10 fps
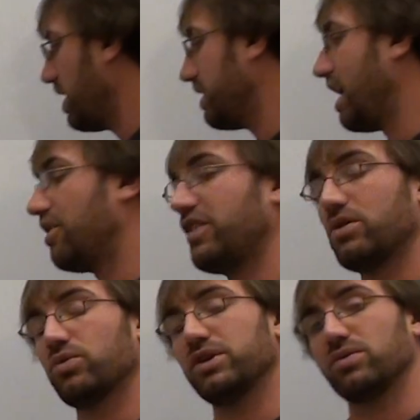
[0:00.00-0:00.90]
Now if I
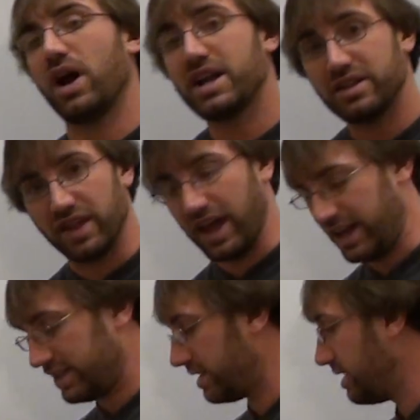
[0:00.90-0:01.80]
rewrite
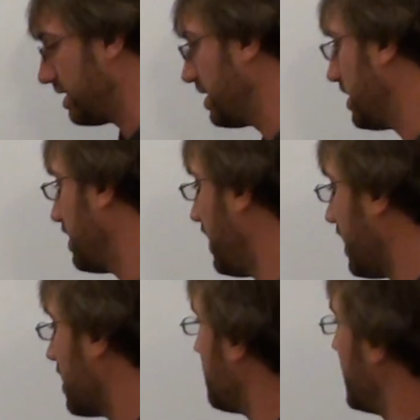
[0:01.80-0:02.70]
that,
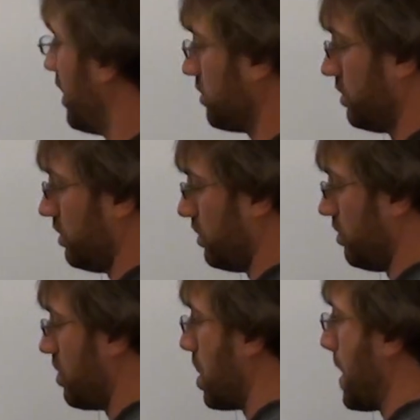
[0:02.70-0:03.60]
that comes out
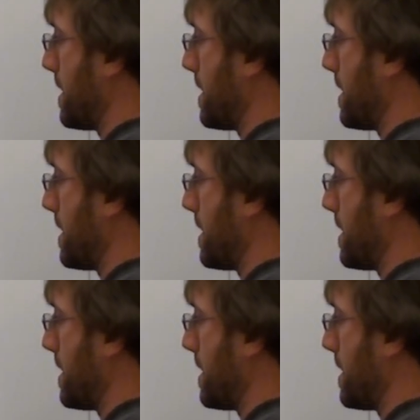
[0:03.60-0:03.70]
to